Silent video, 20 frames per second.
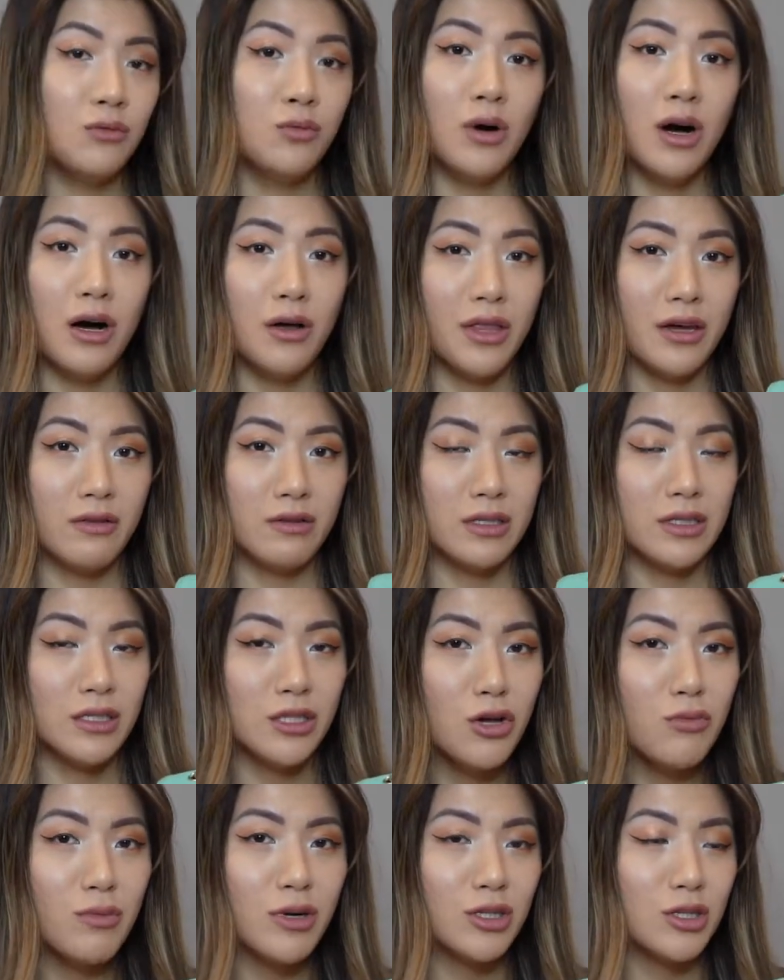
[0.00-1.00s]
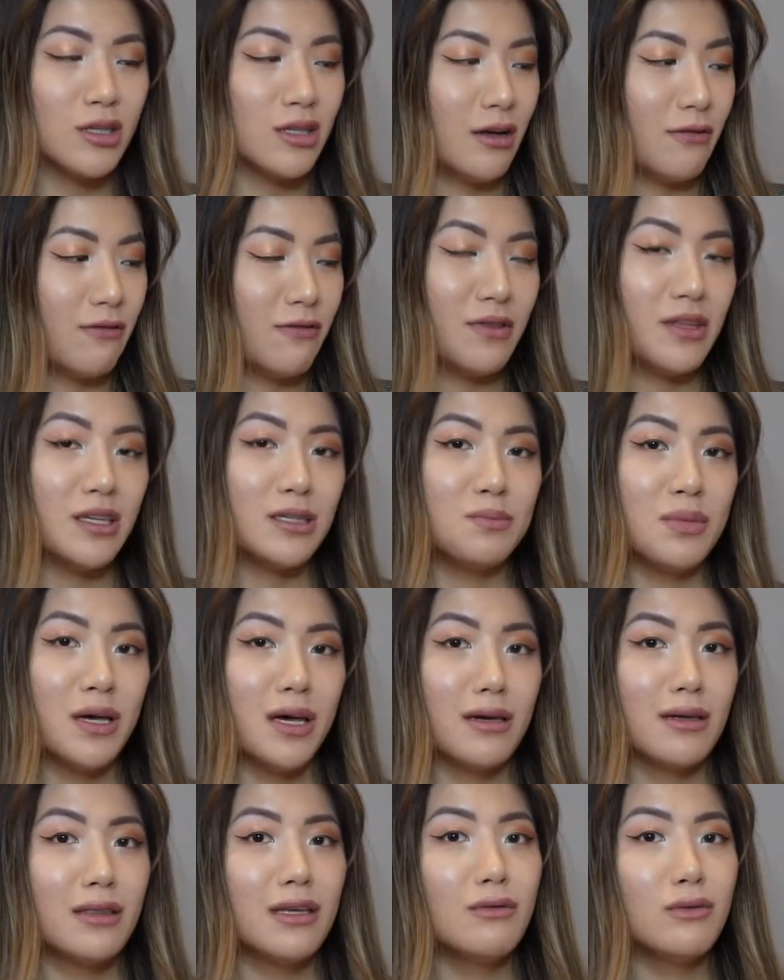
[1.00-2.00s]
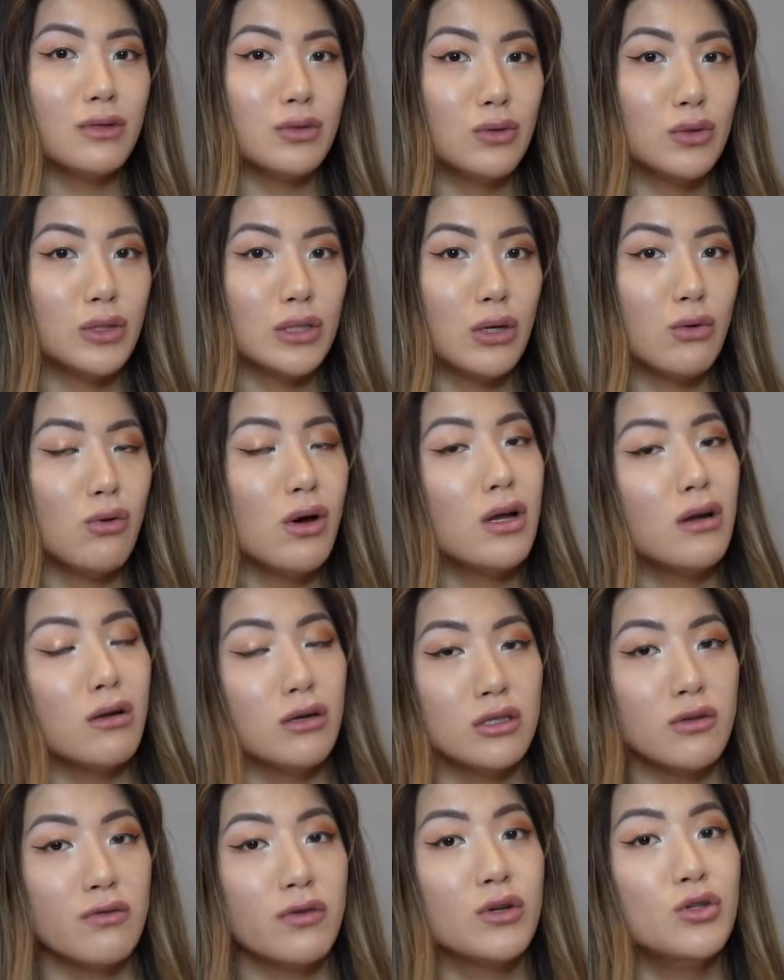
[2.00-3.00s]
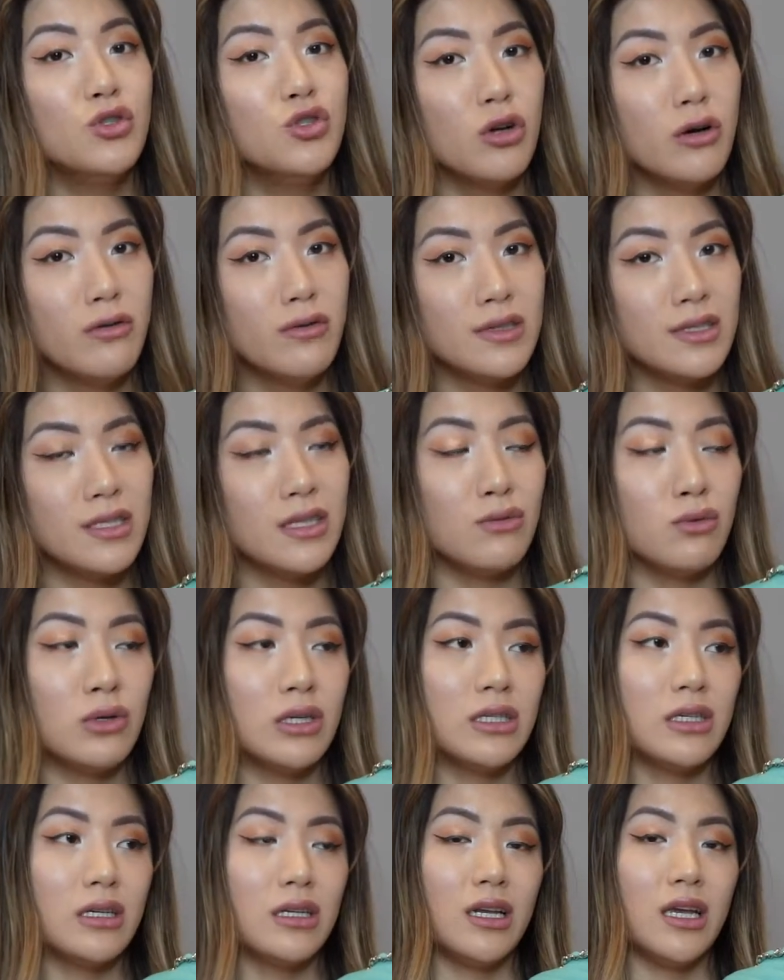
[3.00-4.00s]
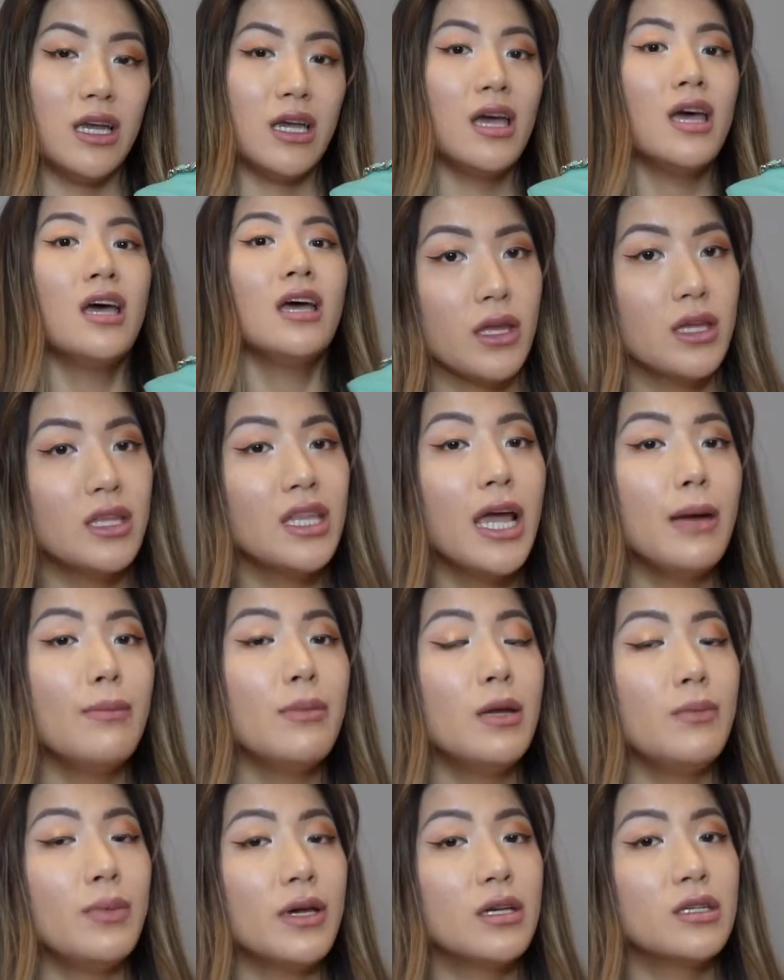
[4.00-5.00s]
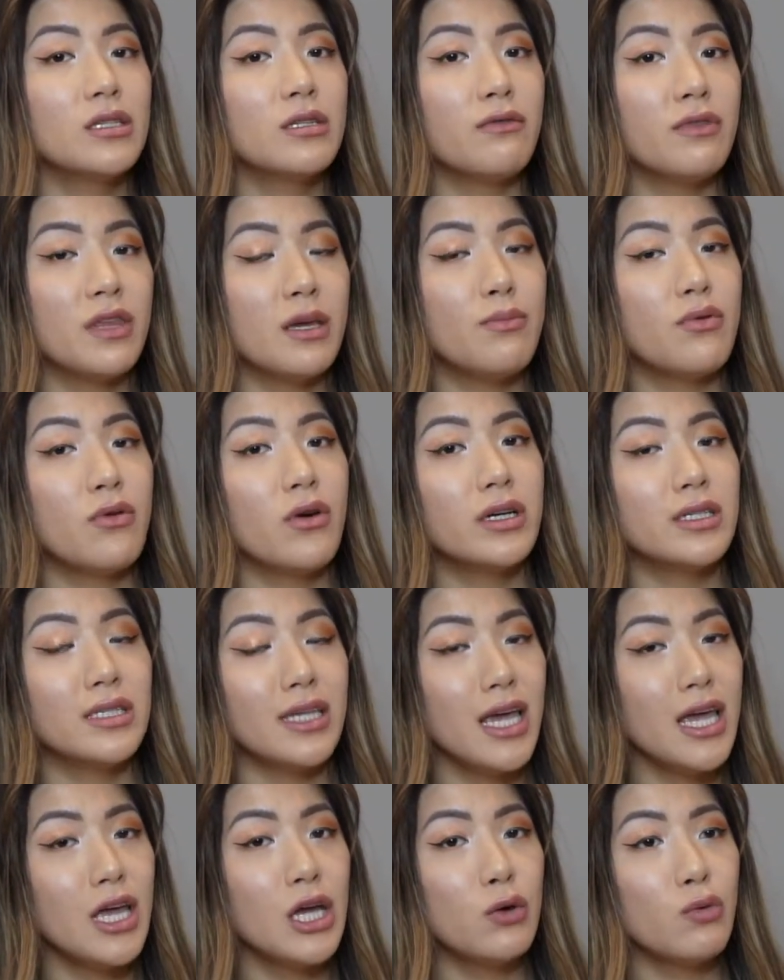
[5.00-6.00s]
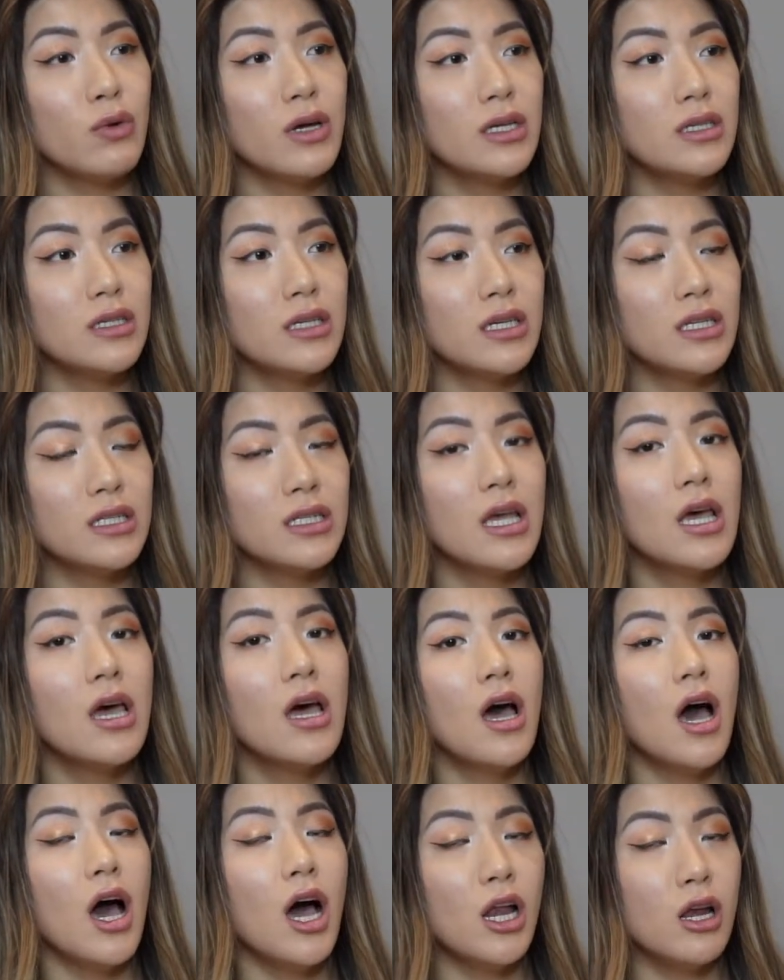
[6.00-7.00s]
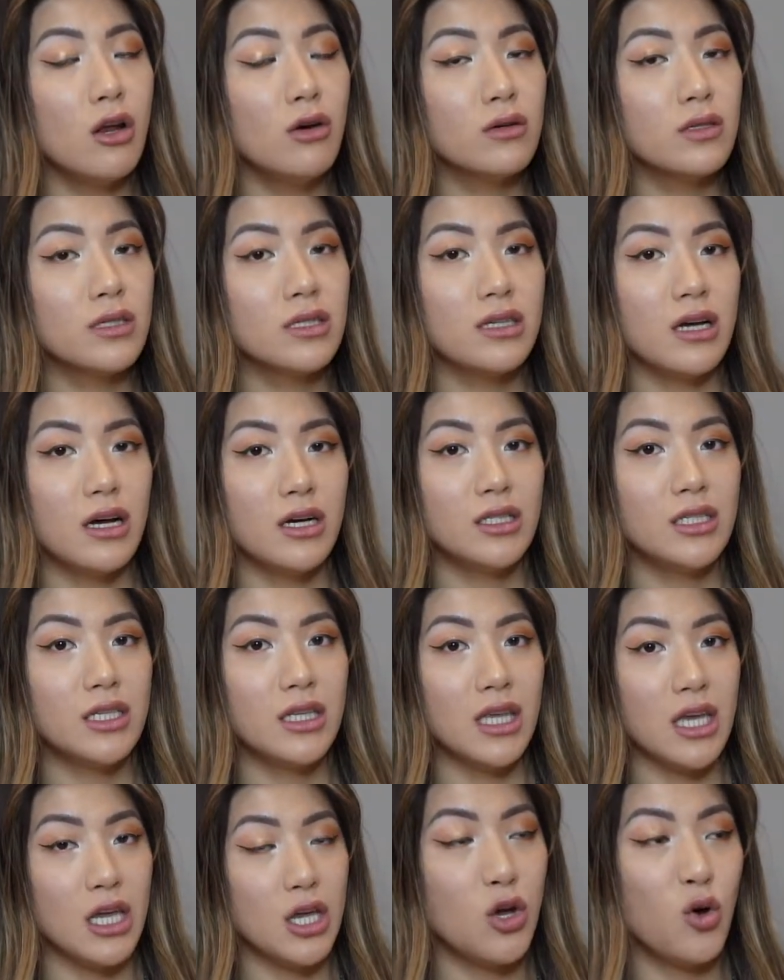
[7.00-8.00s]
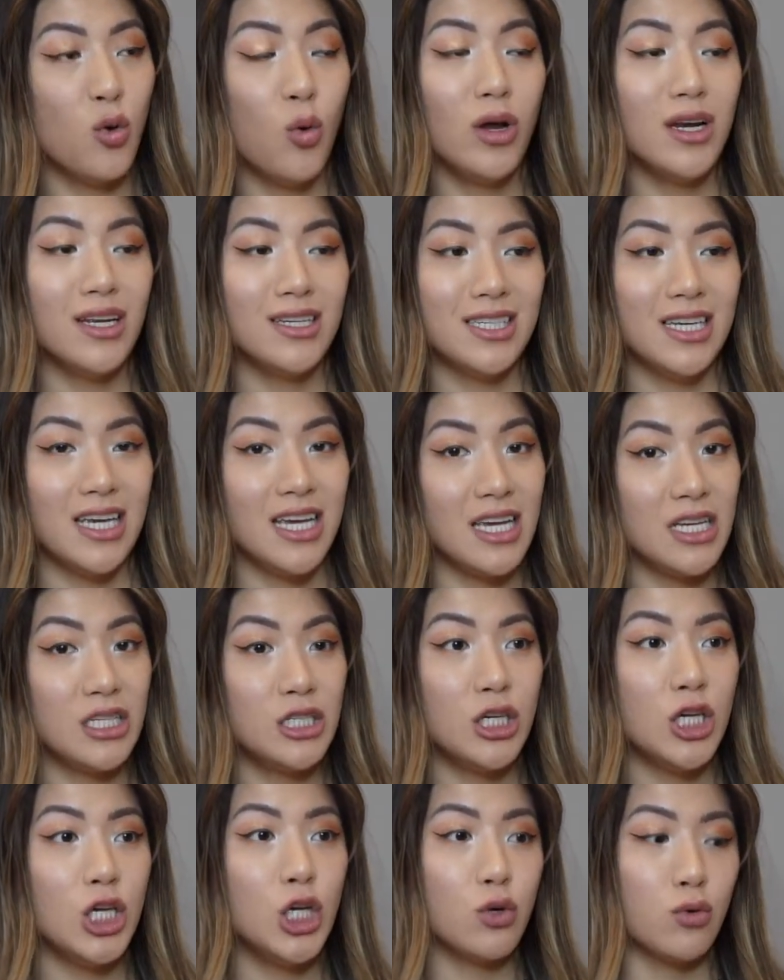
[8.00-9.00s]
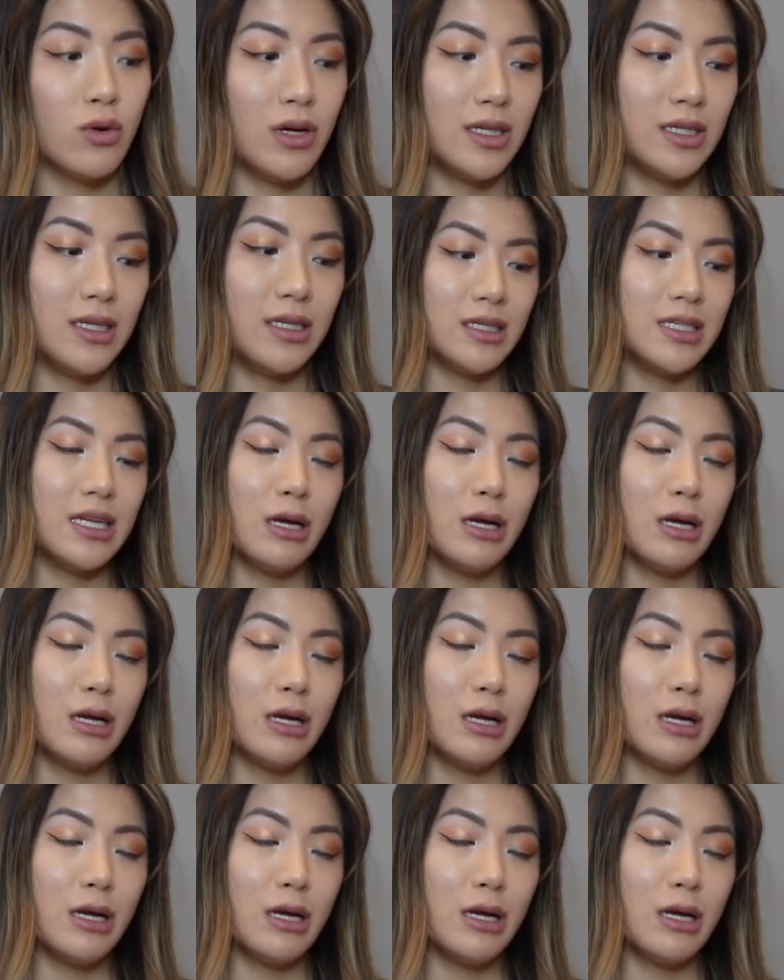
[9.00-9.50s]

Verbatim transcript: While there is so much love for this bag, there is also a lot of controversy recently, namely because of the price increases alongside the quality decreases.